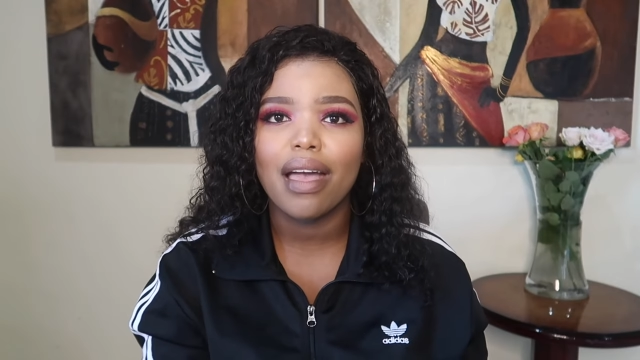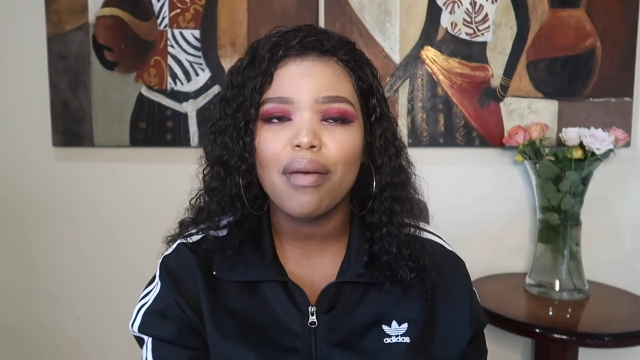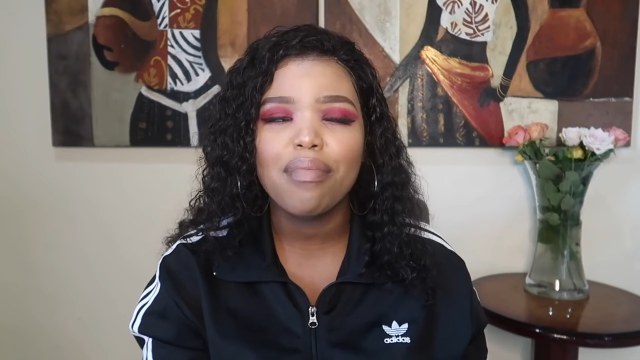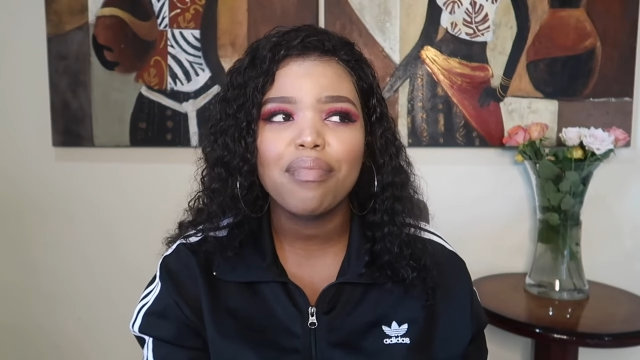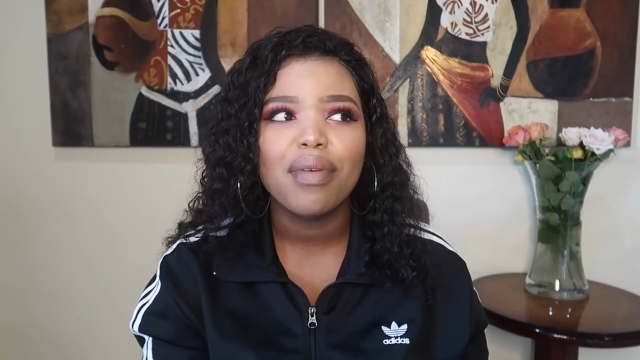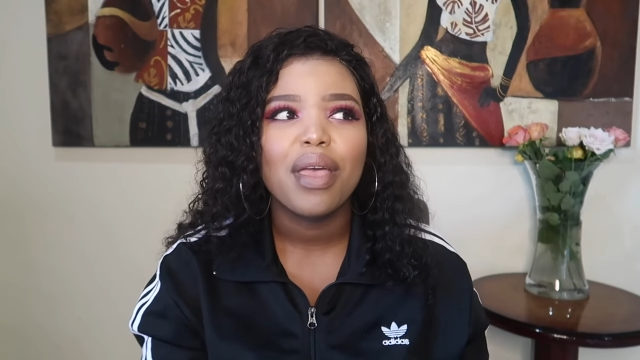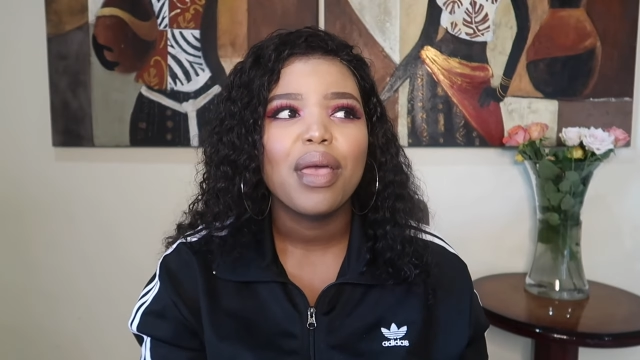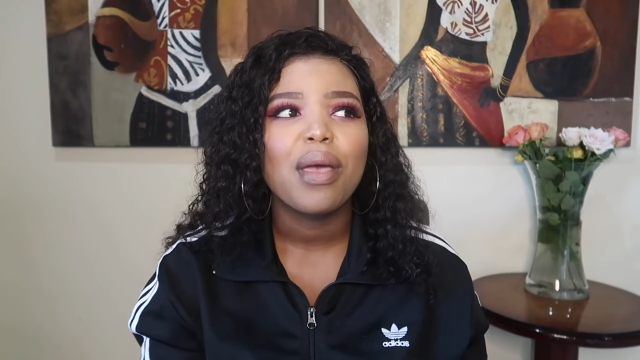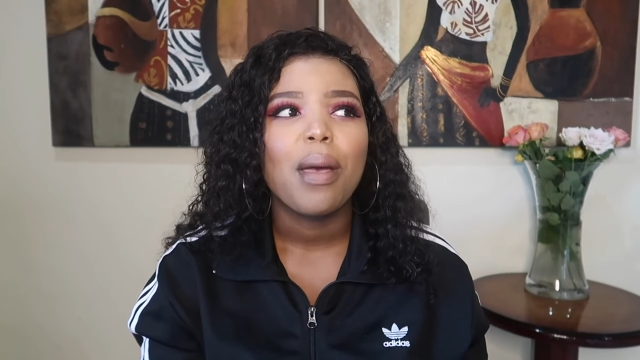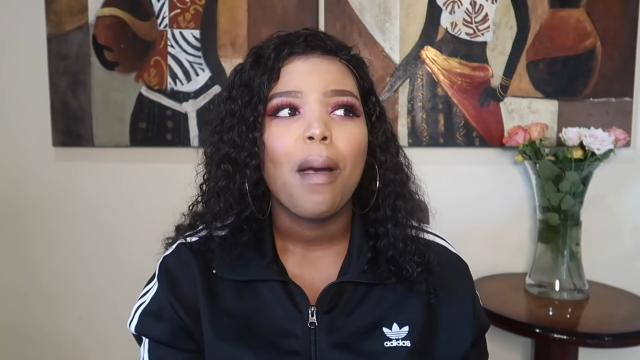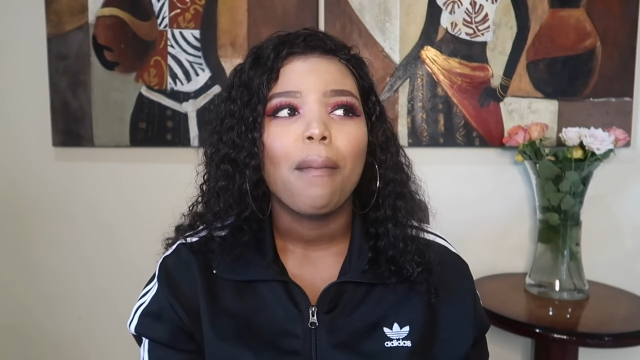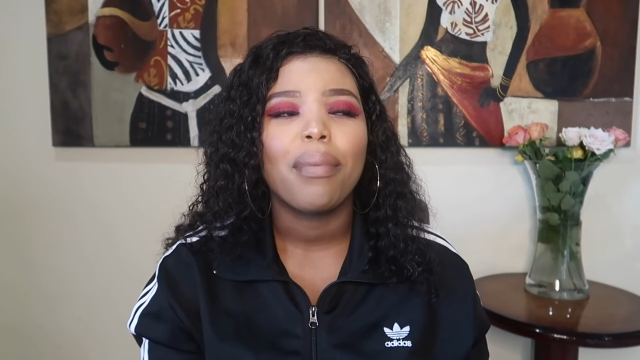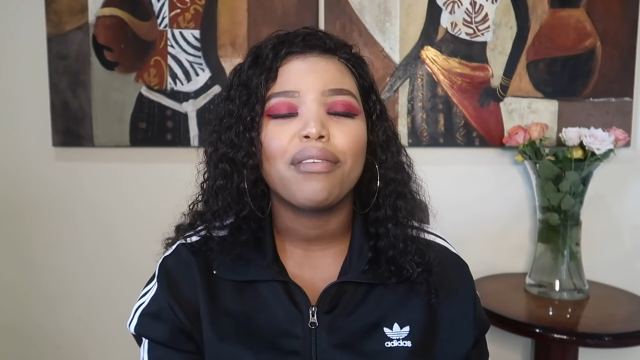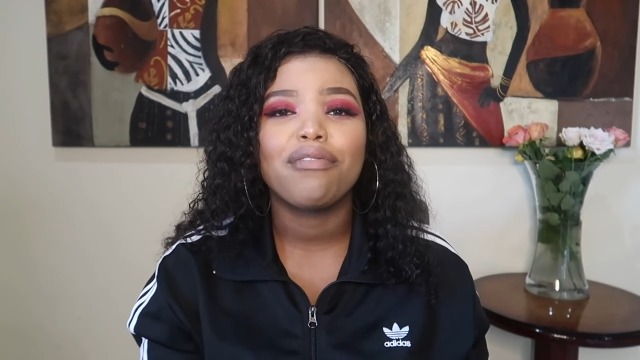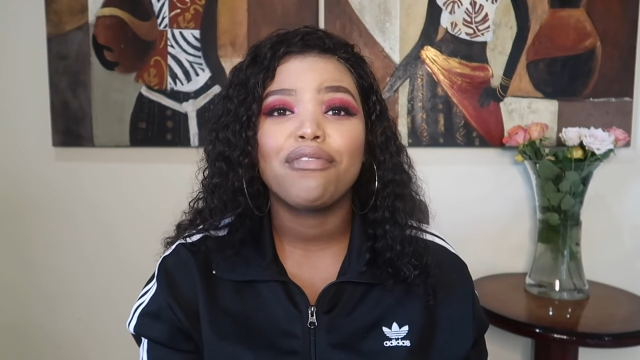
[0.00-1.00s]
up,
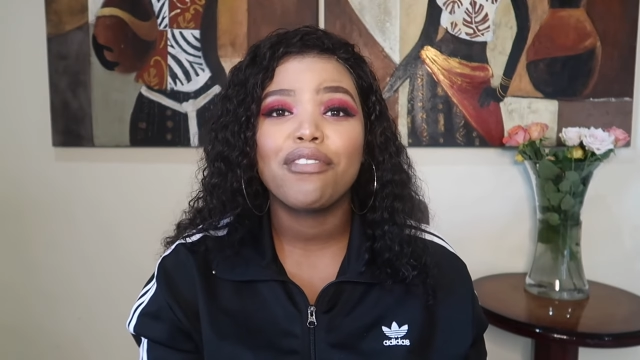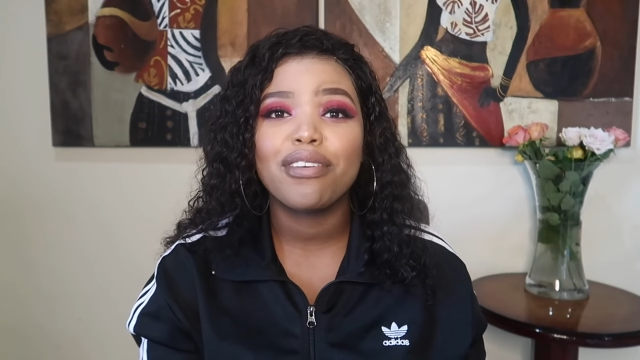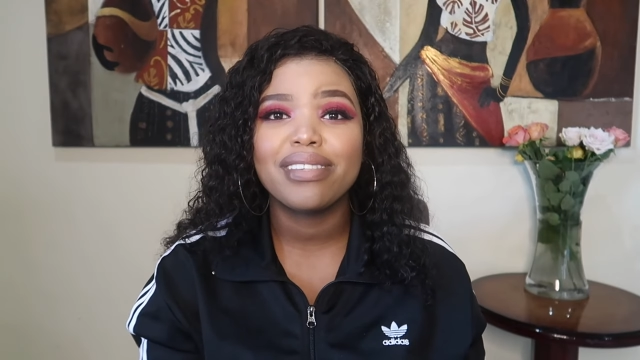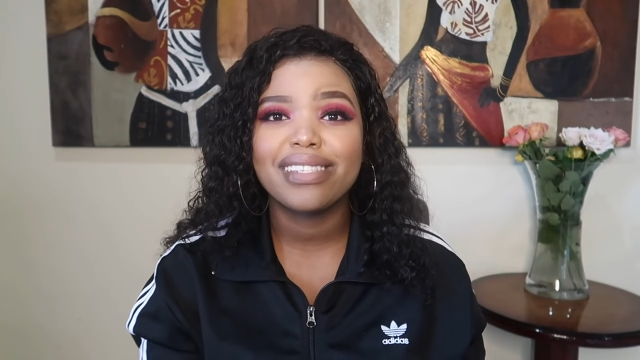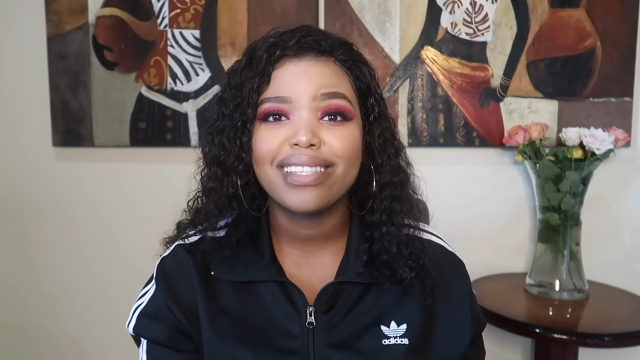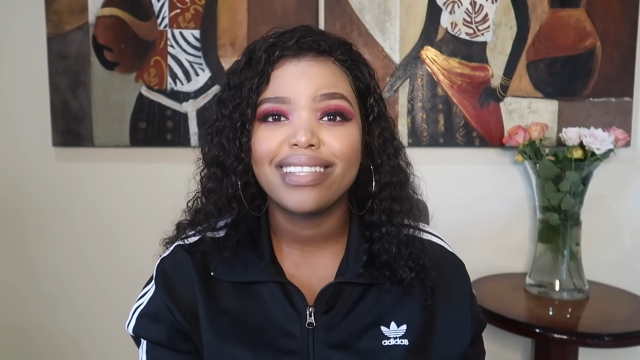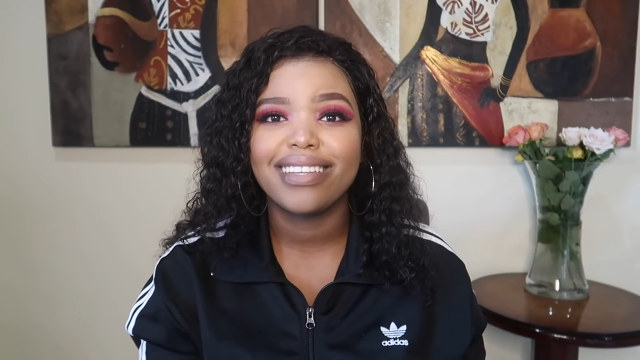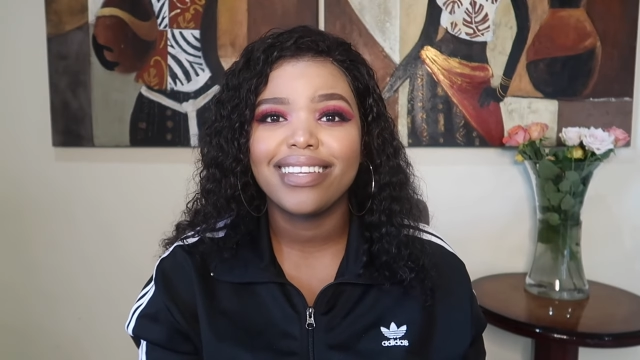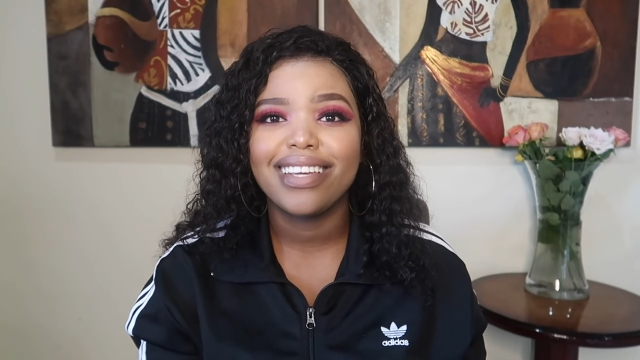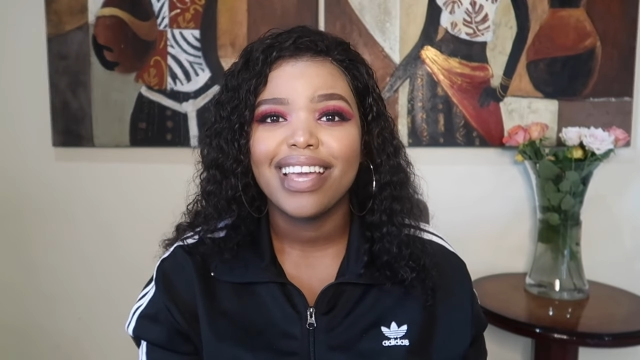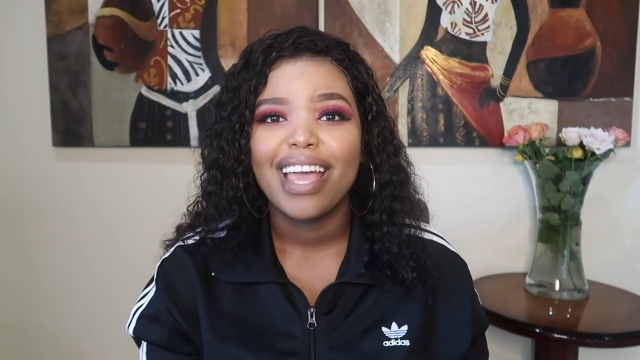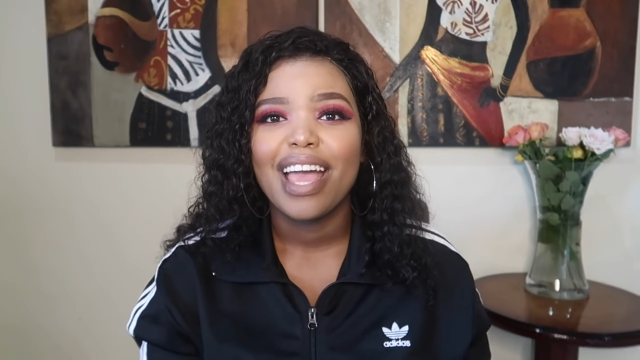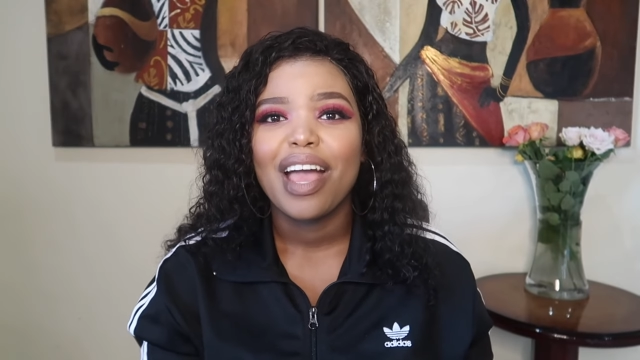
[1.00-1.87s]
but firstly,